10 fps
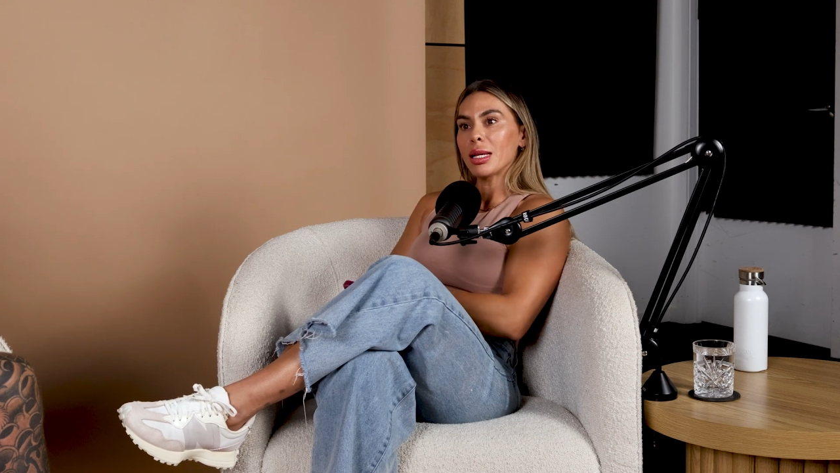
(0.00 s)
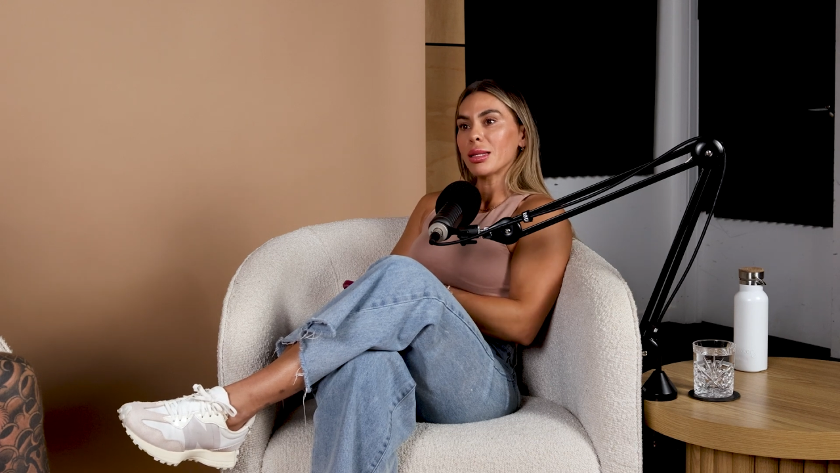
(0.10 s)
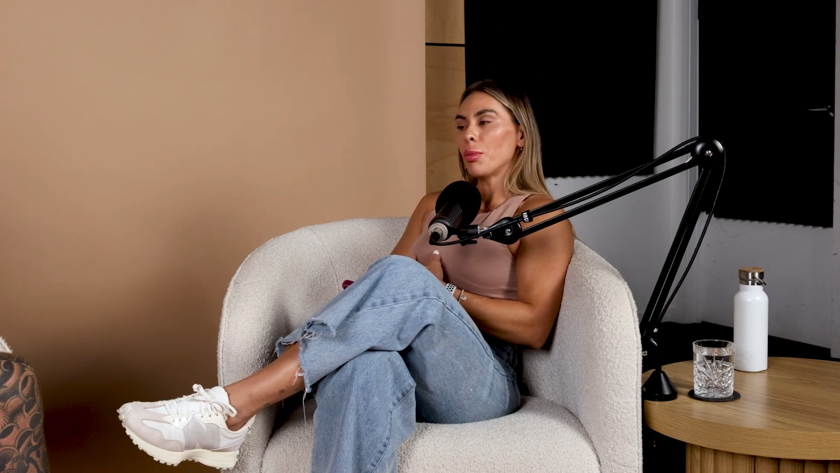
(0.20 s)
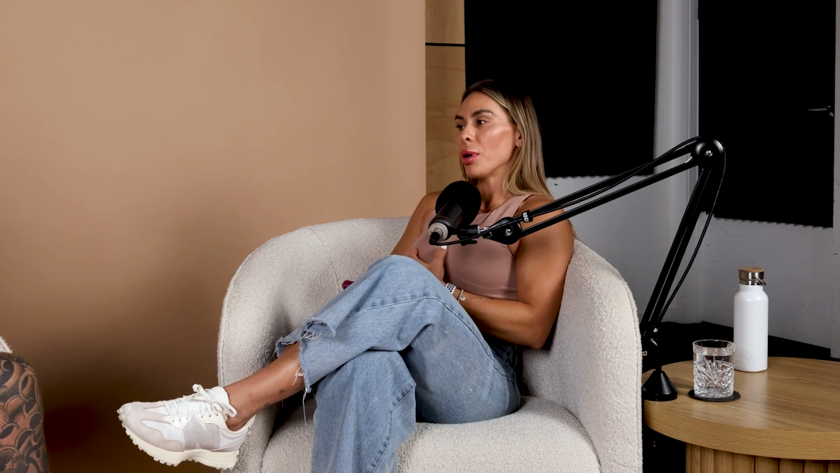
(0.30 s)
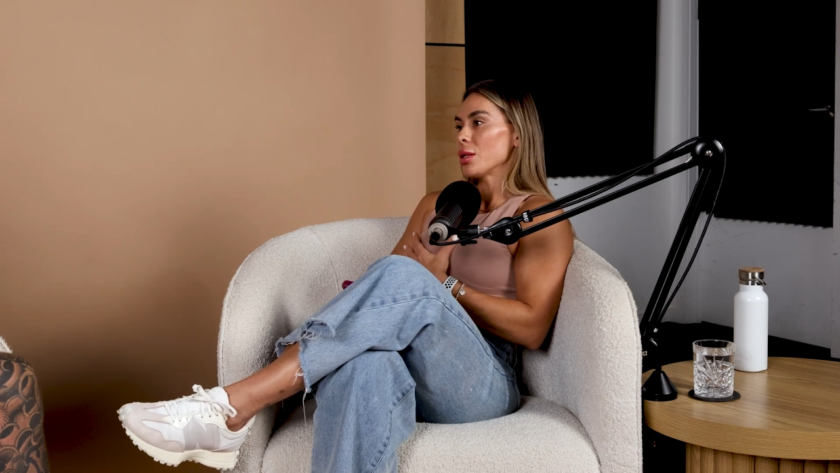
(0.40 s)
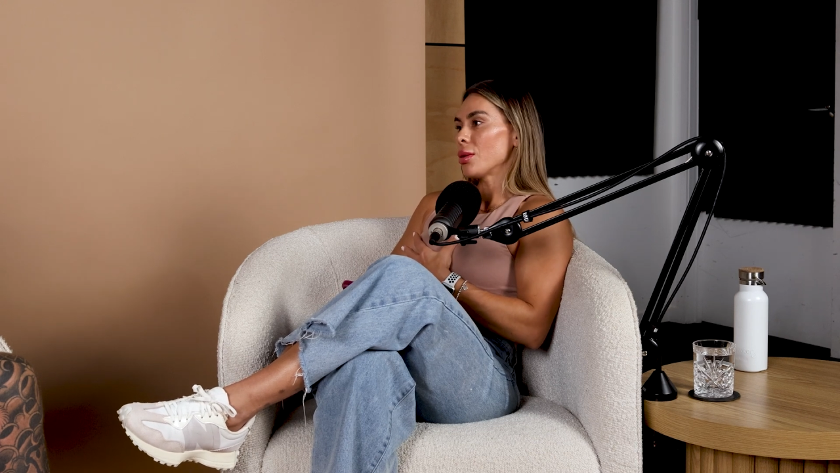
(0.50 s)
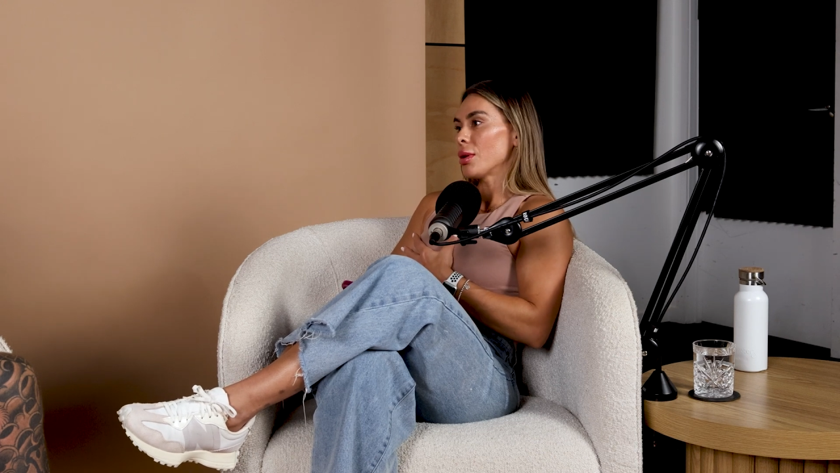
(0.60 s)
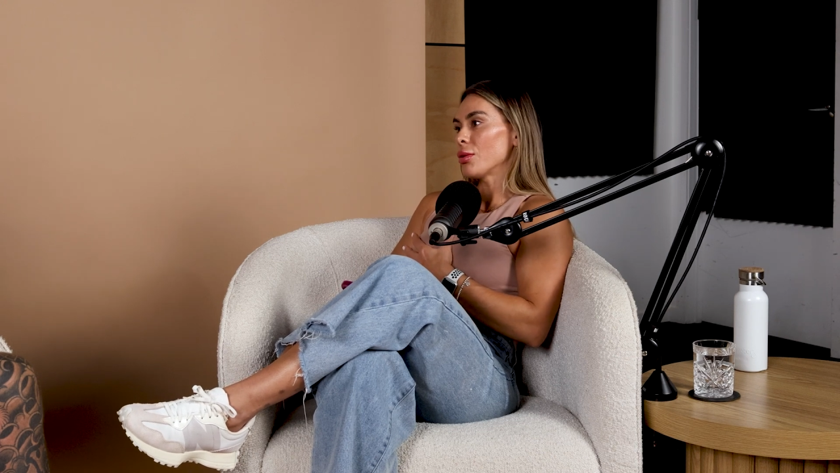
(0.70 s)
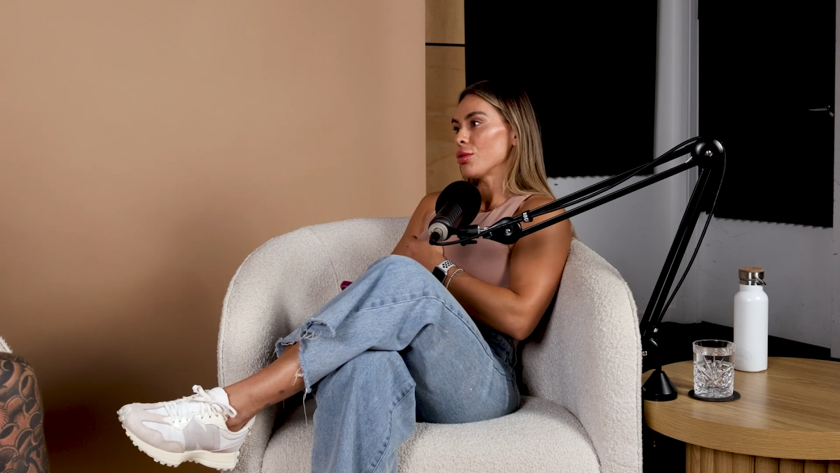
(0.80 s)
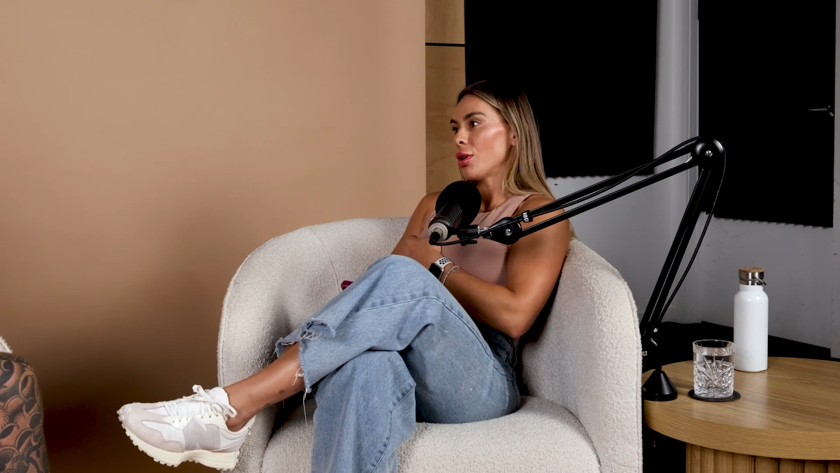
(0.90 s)
as a
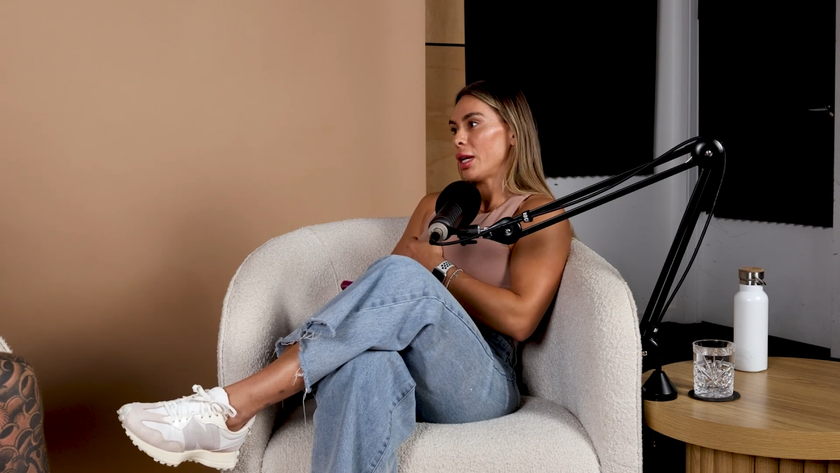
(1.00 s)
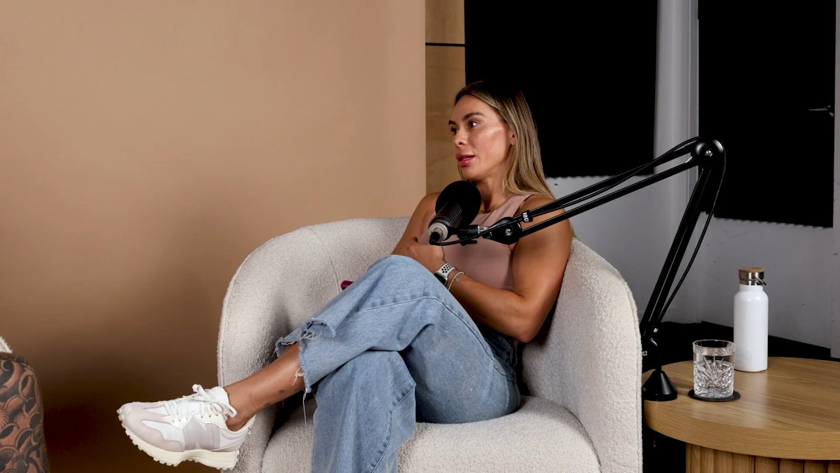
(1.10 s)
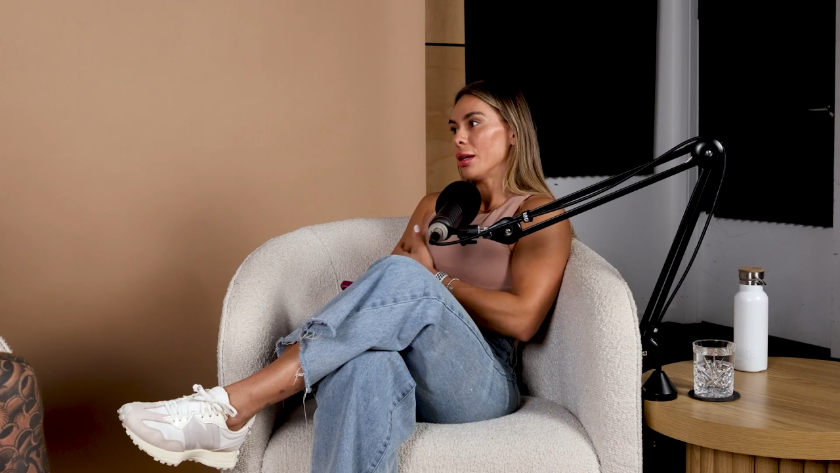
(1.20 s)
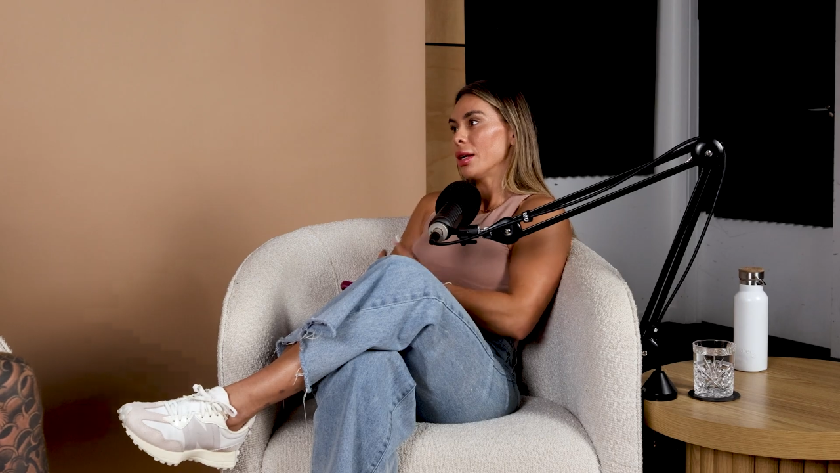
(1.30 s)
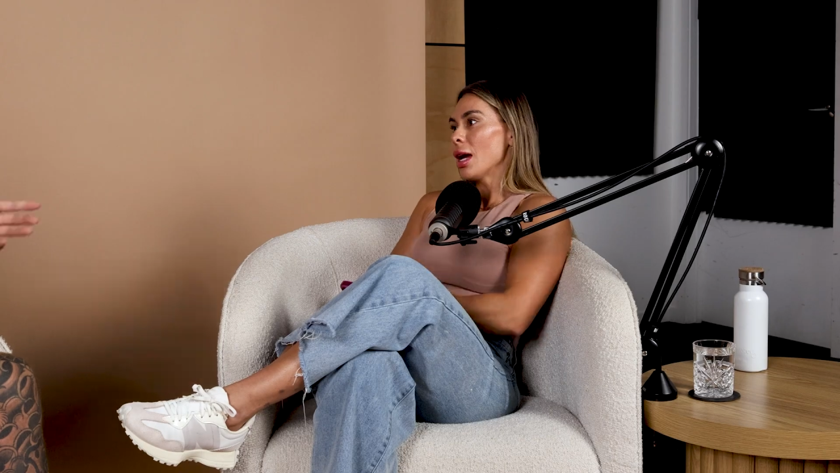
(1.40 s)
personal trainer,